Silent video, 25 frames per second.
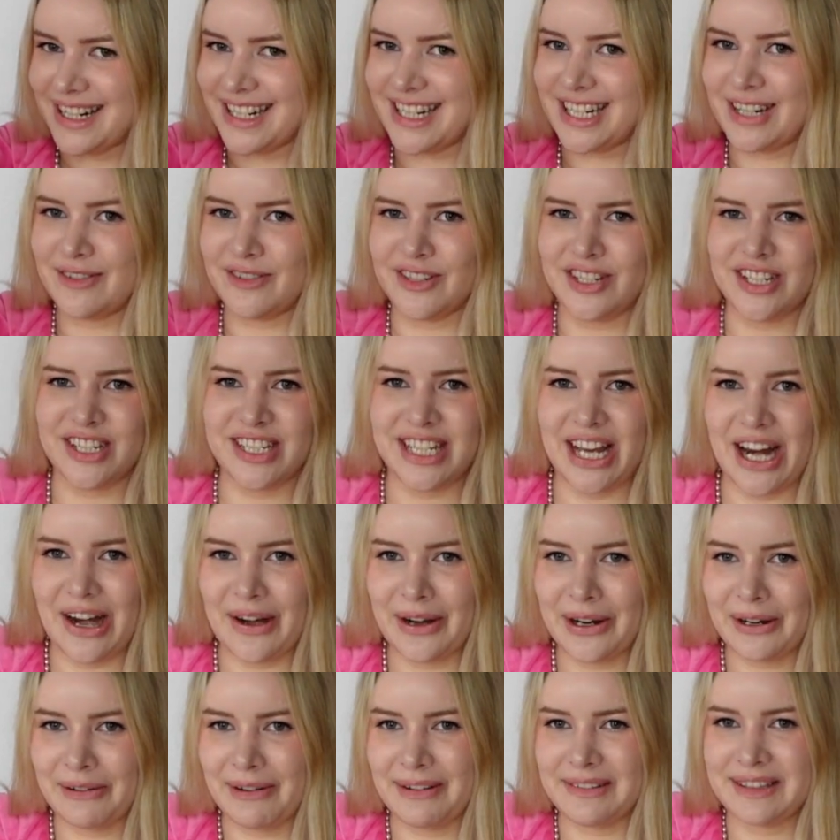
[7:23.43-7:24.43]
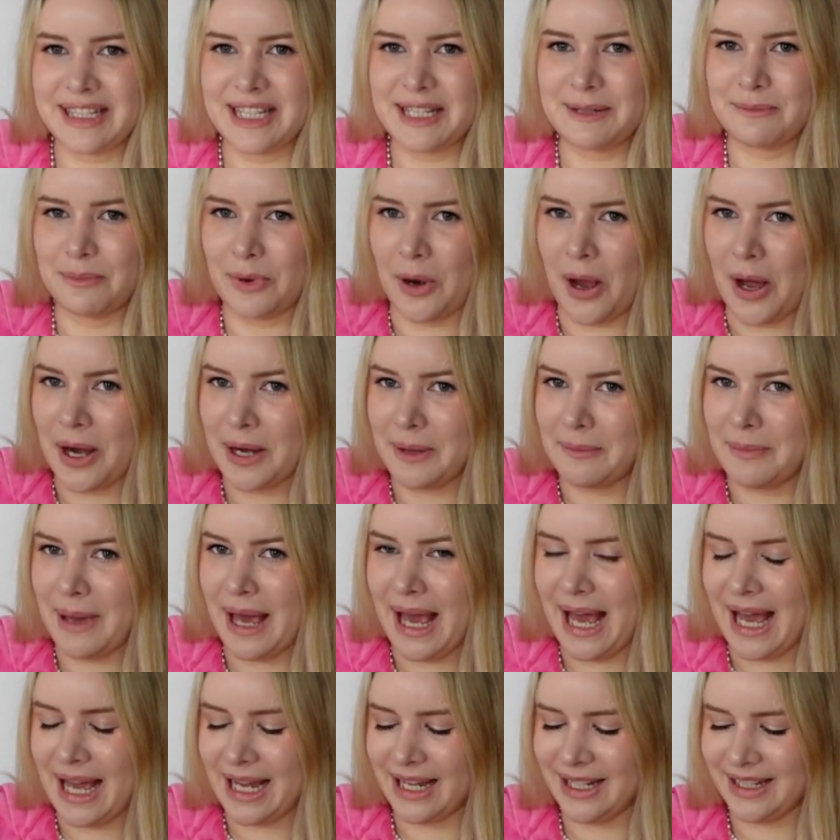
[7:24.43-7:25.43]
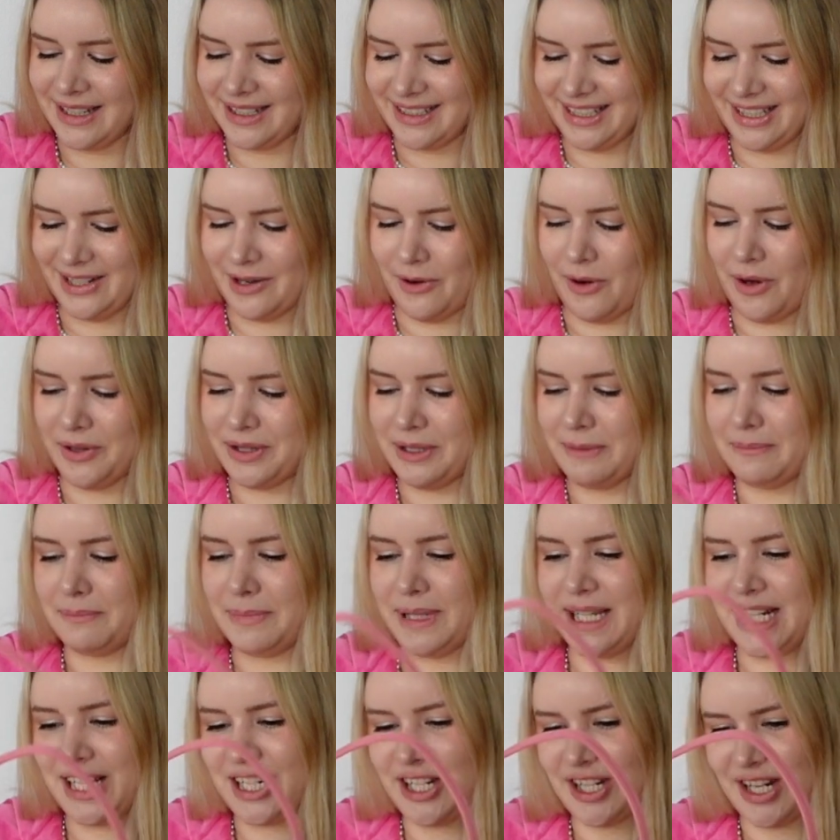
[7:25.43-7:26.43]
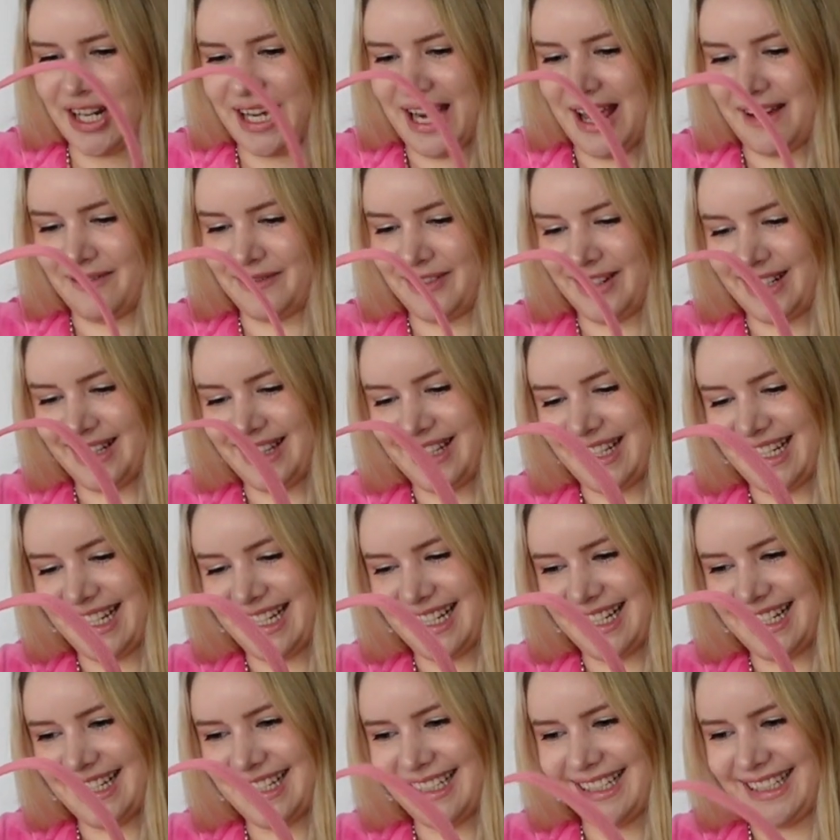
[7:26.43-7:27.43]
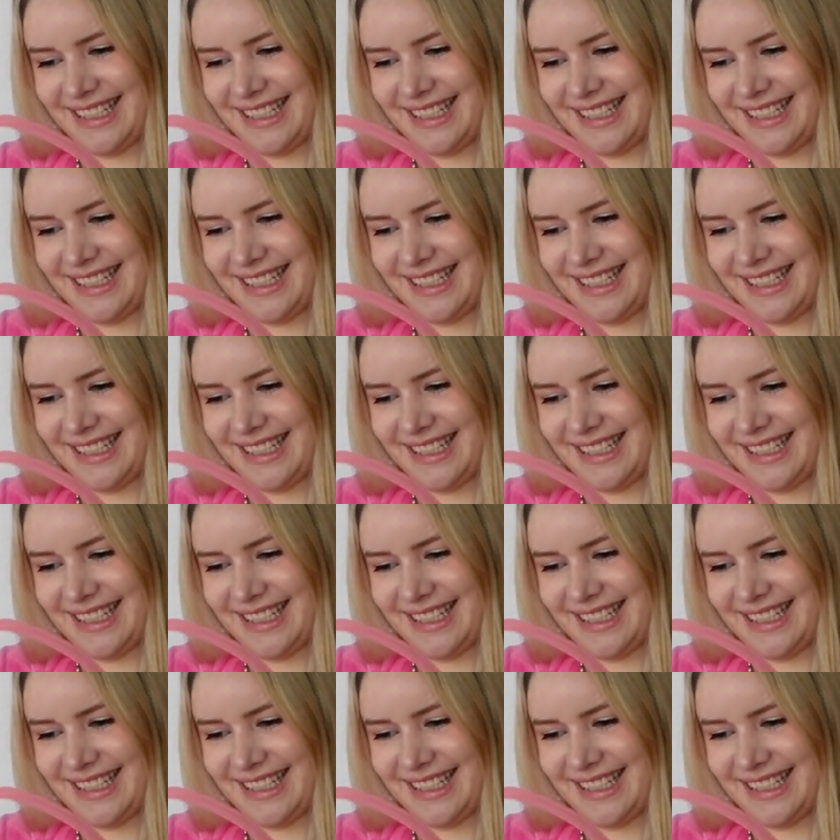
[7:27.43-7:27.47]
She was just carrying around this Prada bag, you know, on the beach and everything.